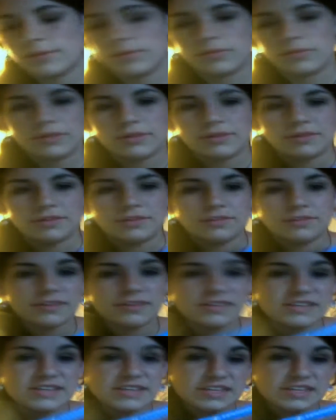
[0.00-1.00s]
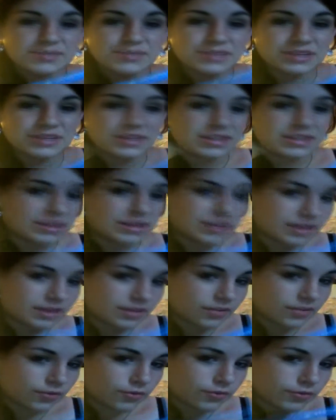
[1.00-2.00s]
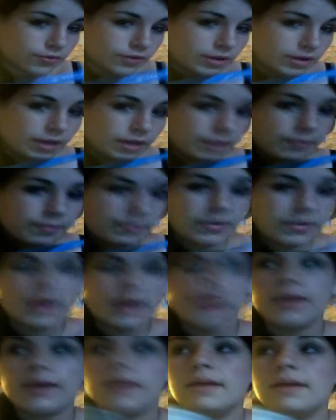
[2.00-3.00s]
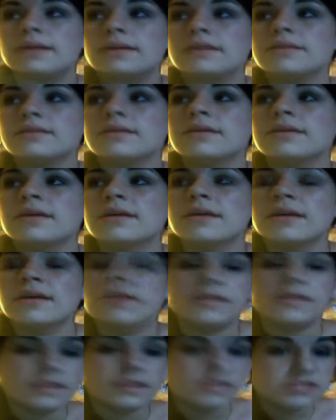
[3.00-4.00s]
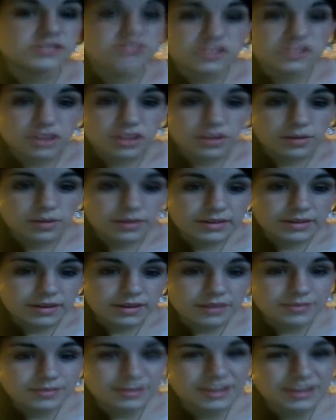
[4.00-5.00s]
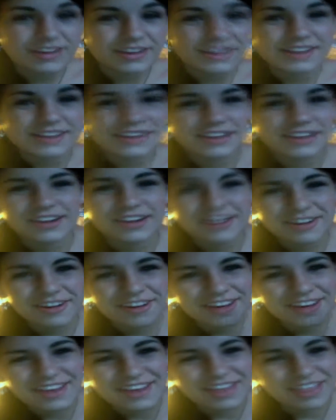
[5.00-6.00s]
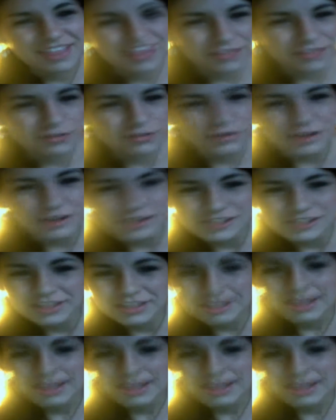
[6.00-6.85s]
Whatever, this gets me into the dance for free. And that is just all I wanted to update you guys on. Okay, thanks for watching.